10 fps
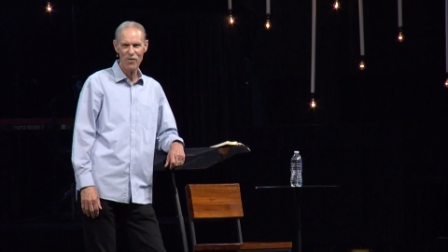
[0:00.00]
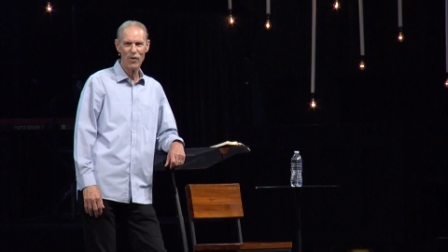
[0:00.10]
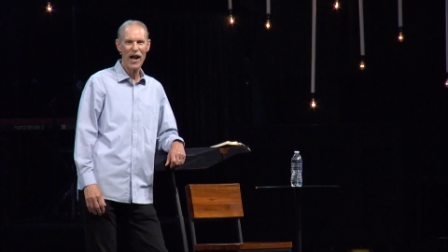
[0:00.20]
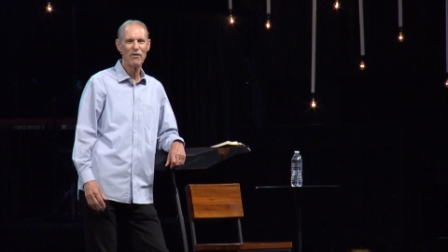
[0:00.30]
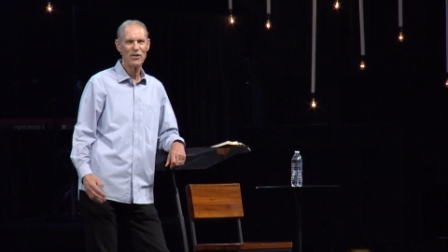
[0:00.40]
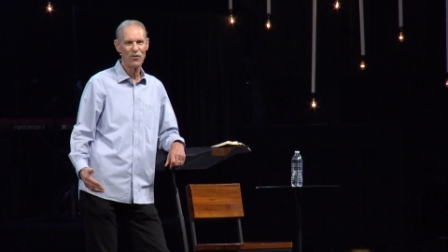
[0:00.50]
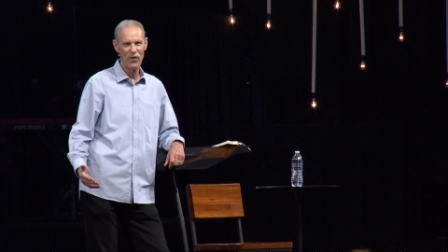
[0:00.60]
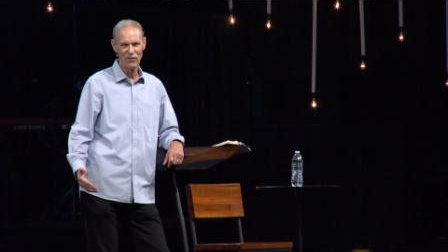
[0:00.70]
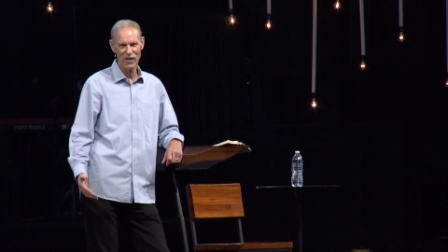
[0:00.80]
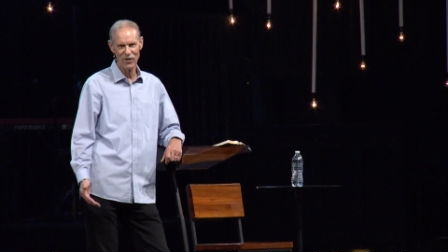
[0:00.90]
When I was
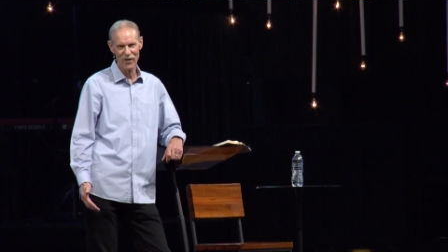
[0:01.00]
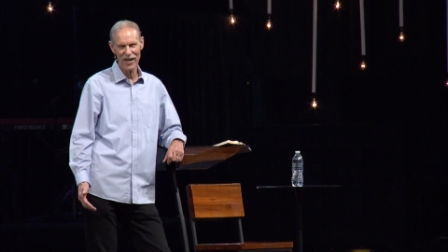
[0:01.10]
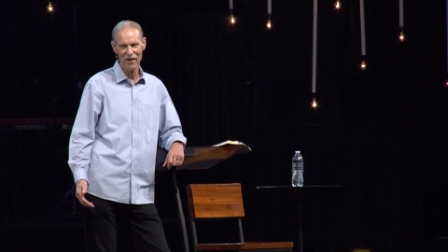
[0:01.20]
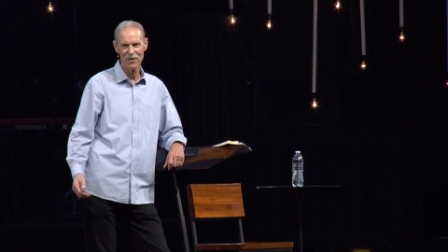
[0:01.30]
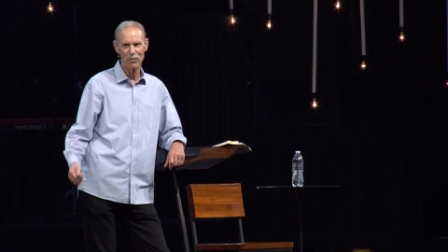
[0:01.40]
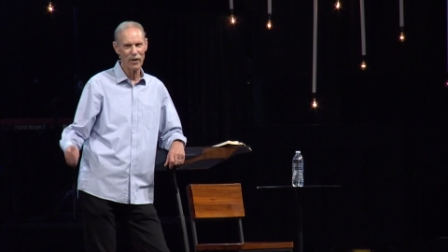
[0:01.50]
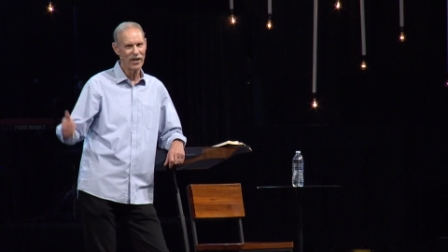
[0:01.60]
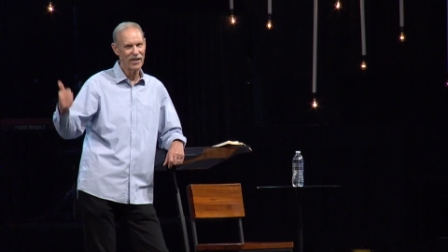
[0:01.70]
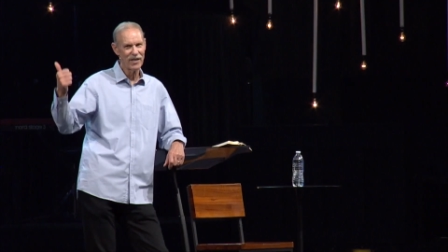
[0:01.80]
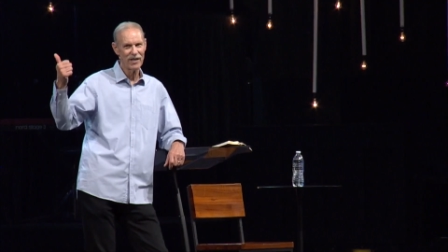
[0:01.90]
53, I was
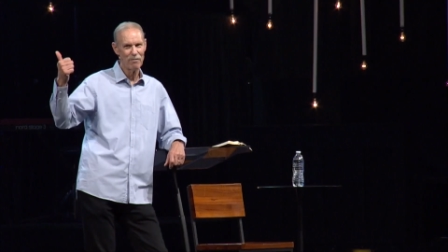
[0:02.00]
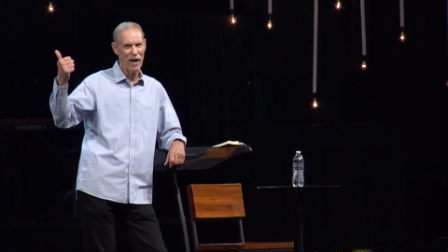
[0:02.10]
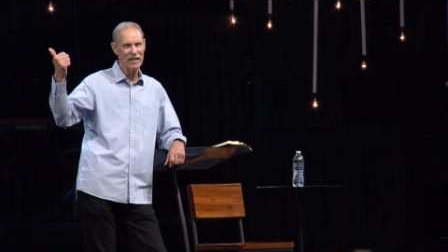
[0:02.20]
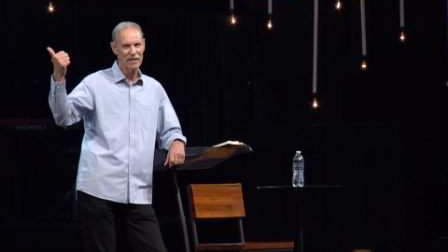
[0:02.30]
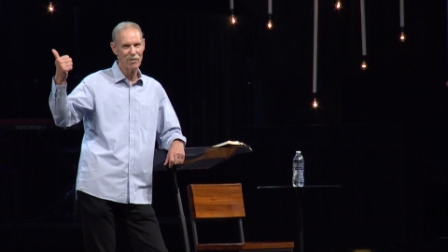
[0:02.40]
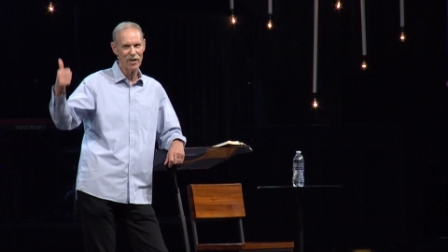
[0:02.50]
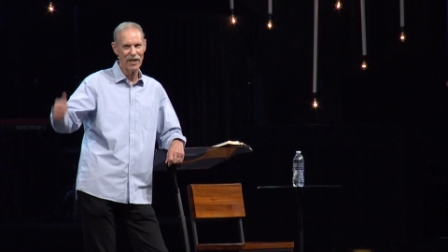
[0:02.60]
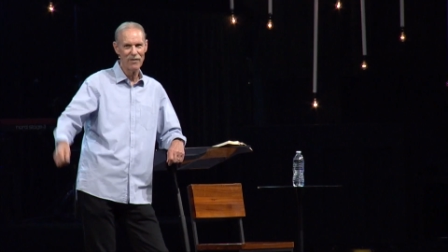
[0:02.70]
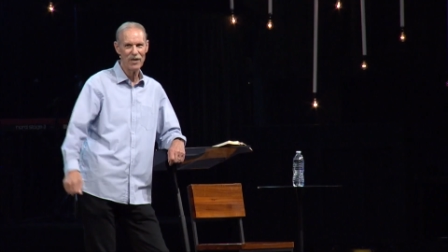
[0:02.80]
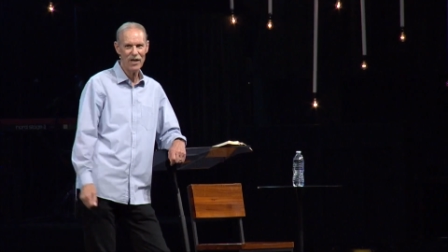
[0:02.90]
playing in a basketball
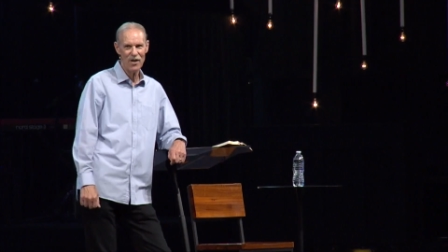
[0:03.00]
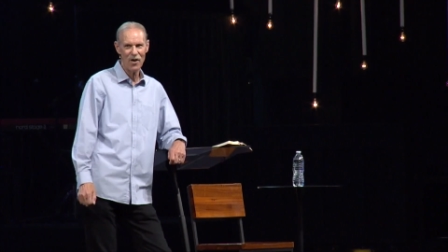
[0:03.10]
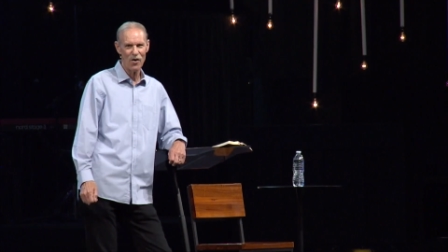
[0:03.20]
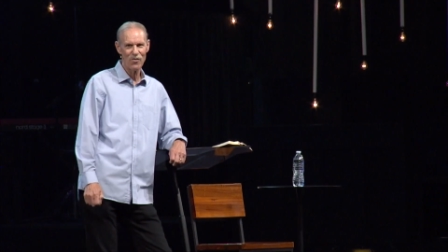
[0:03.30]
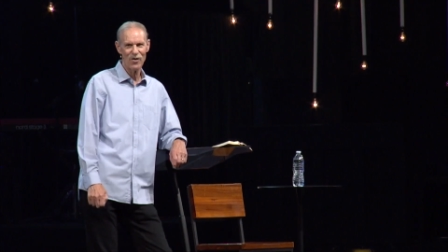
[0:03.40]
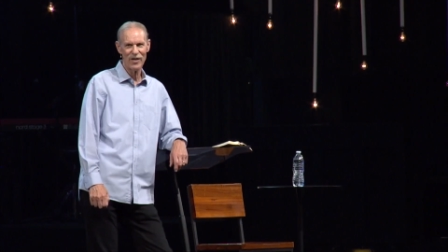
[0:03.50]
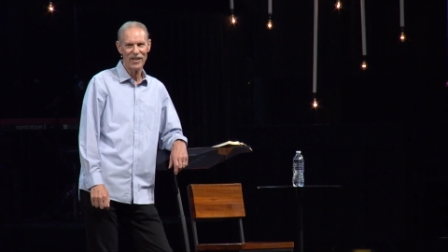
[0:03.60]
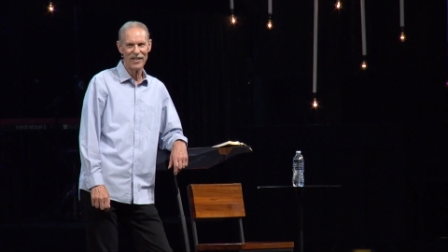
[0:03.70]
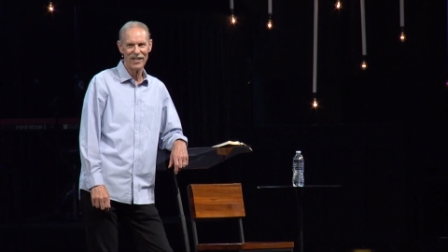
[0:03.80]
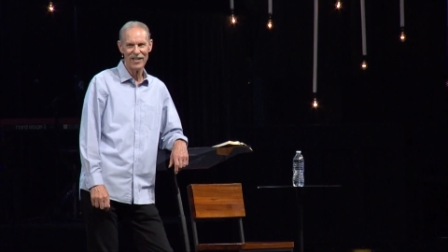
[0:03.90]
game over
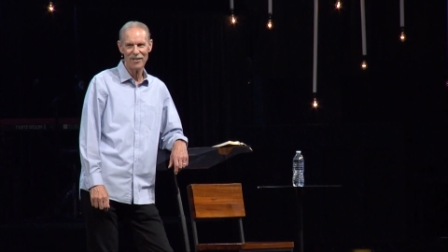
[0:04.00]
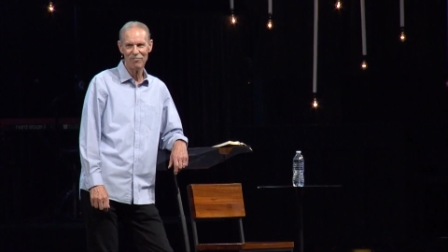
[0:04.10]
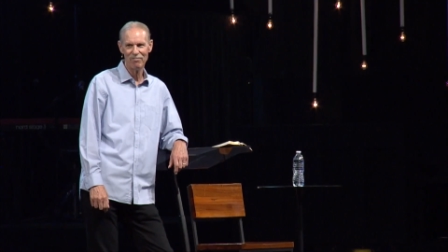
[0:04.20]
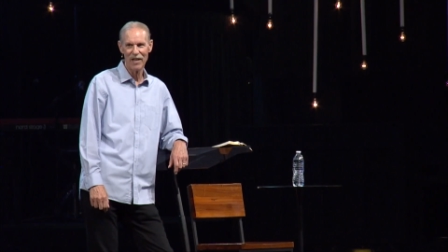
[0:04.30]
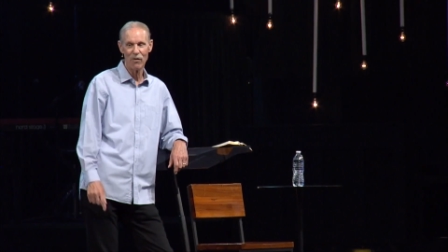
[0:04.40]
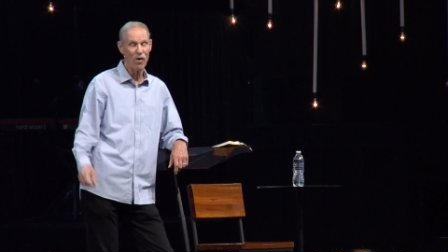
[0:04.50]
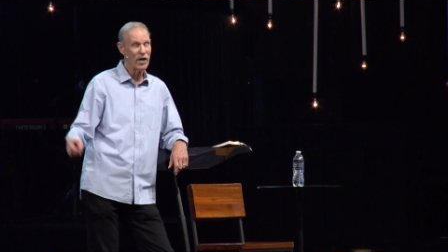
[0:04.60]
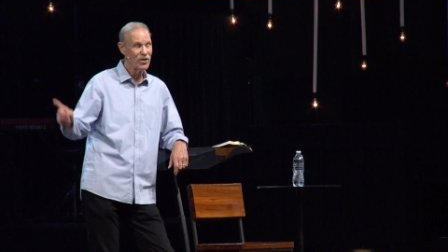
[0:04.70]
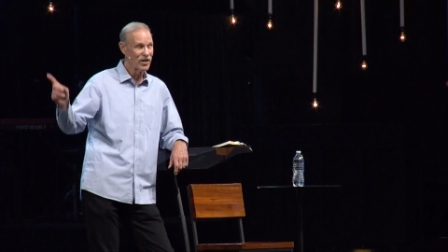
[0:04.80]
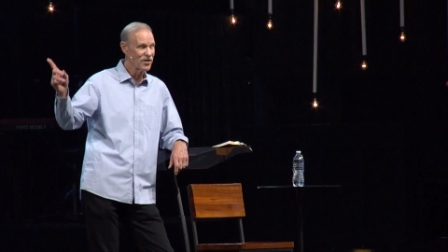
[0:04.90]
in, um, at
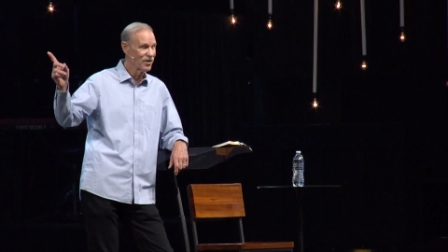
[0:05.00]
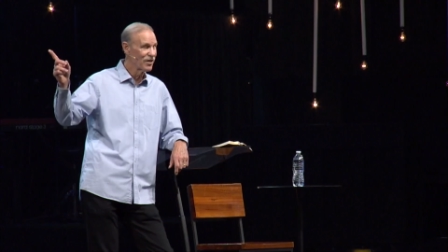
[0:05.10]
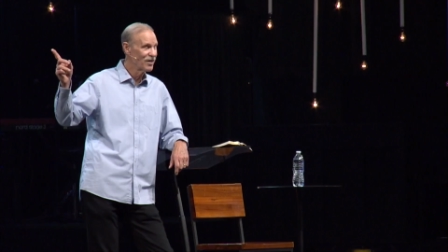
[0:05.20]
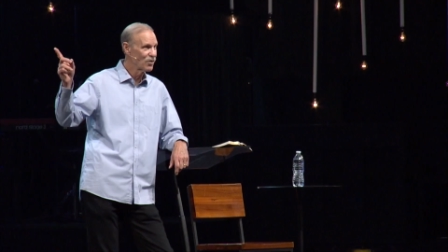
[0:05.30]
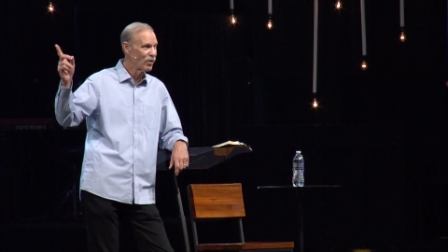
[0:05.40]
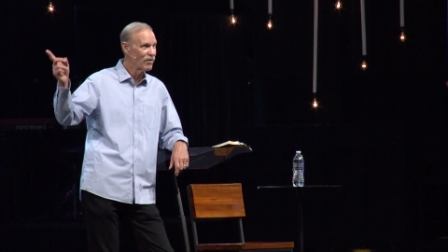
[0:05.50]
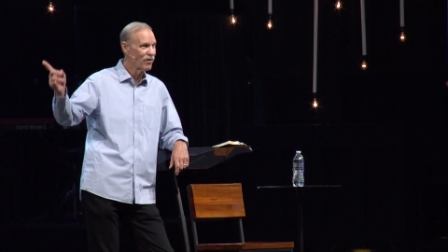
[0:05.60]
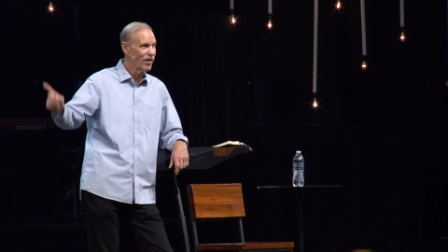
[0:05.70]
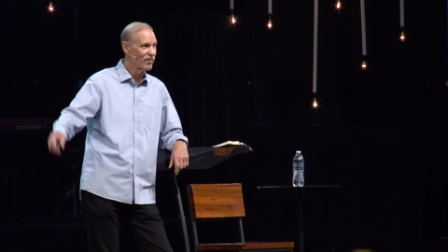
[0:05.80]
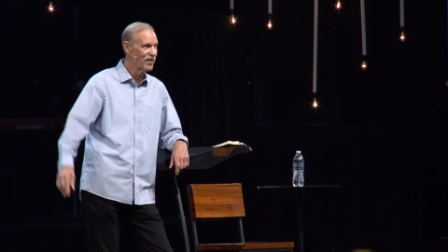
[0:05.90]
Rochester,
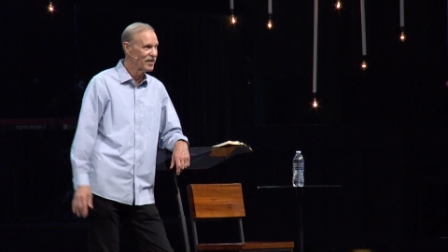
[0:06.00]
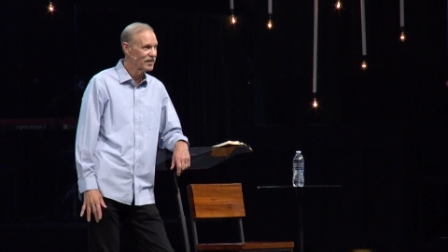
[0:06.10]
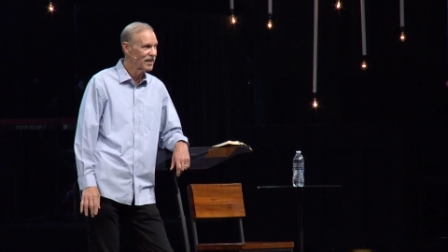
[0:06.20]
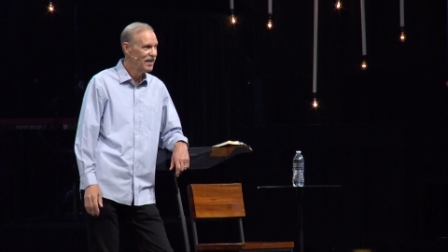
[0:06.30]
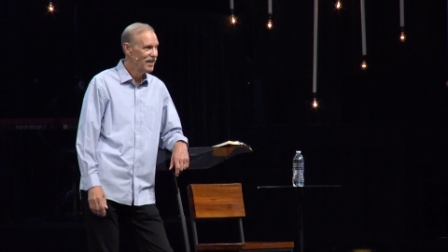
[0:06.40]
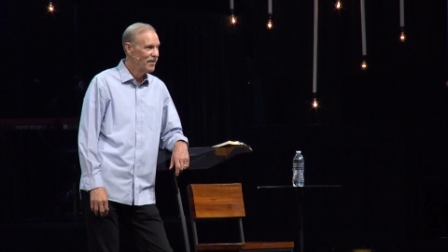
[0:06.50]
24 Hour Fitness,